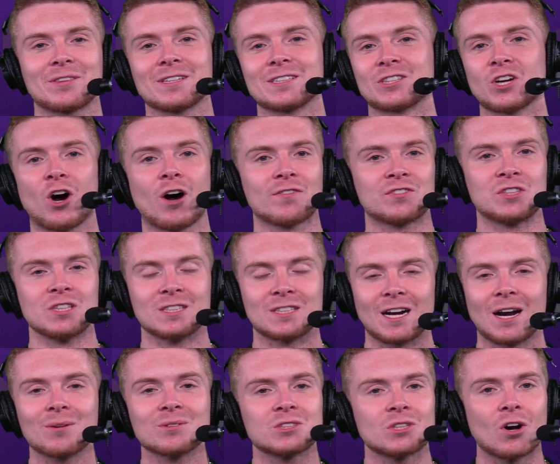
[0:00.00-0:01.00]
this offseason.
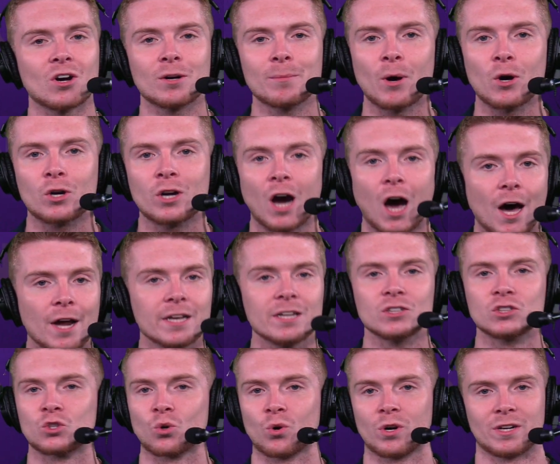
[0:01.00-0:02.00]
I was talking about cutting
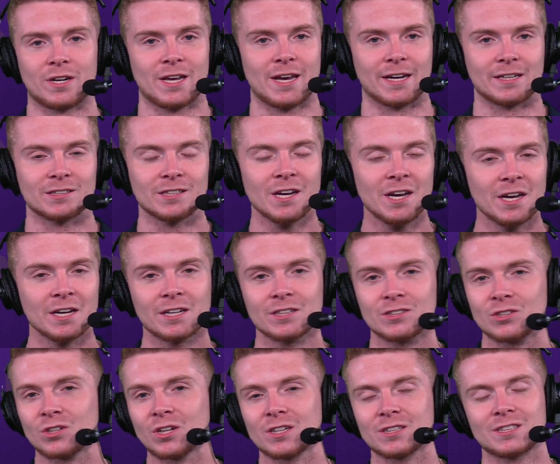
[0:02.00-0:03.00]
Jordan Hicks because
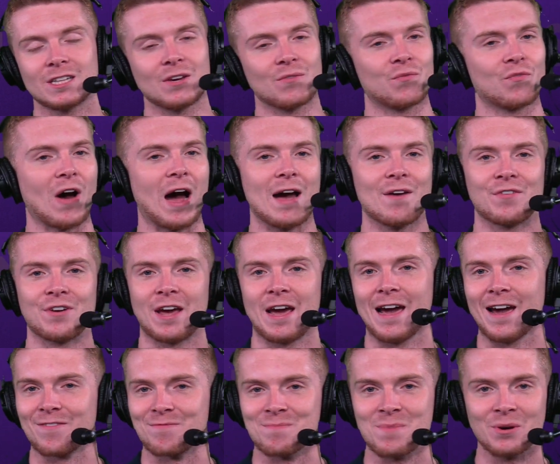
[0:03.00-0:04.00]
he could have saved
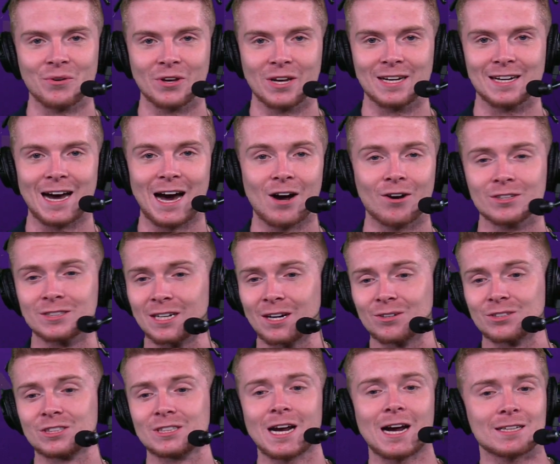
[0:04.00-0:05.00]
$5.5 million, and I
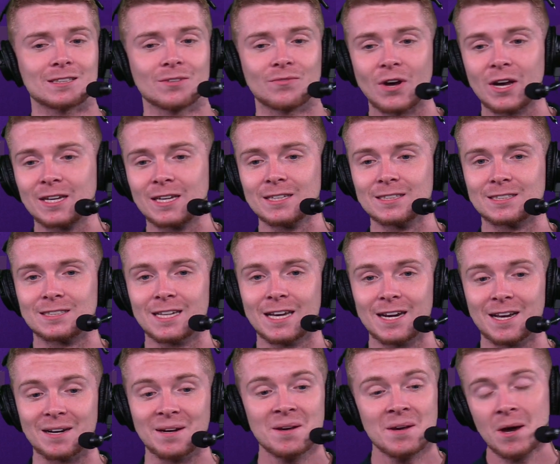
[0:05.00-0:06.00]
was shocked the Vikings
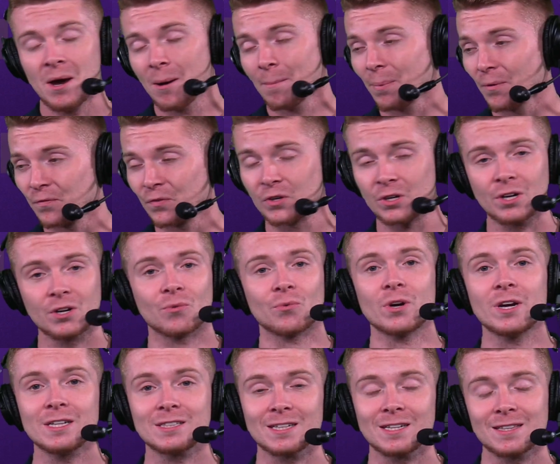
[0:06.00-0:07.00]
didn't. But for good
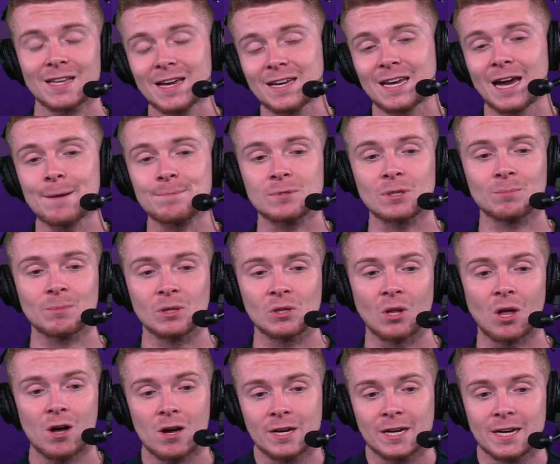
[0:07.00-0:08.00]
reason, they kept him
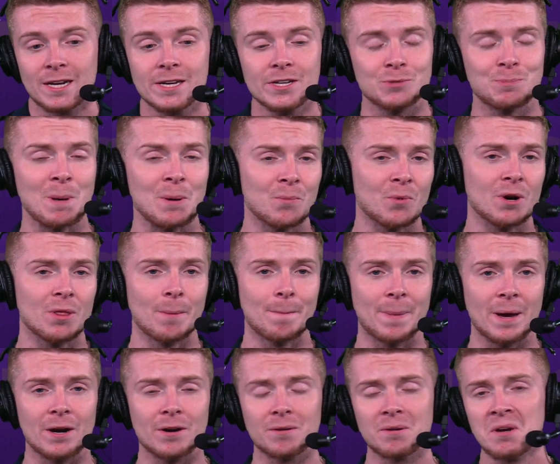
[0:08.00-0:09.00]
along, and he has been one of the
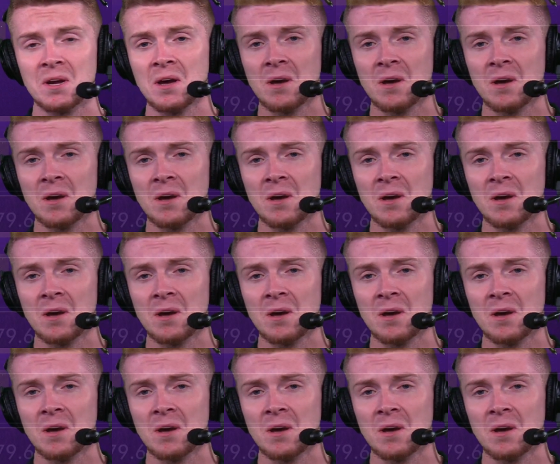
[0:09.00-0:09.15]
better,